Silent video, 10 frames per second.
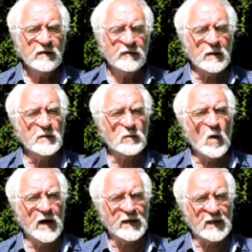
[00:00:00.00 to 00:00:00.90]
Filament
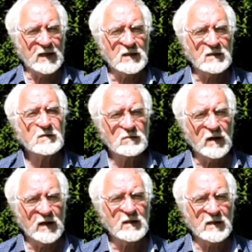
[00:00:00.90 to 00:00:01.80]
winding is
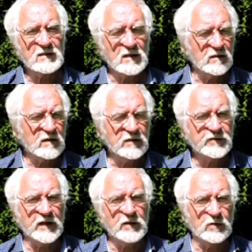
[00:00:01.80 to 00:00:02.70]
where it's a
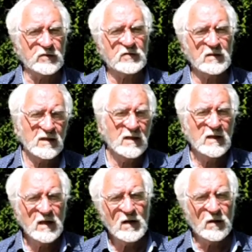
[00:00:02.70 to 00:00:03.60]
continuous
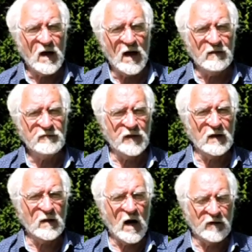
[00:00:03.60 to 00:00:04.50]

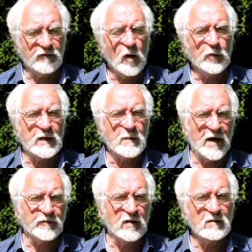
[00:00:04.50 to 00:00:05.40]
fillet on a floating
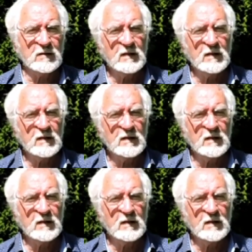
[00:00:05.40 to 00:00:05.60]
mandrel.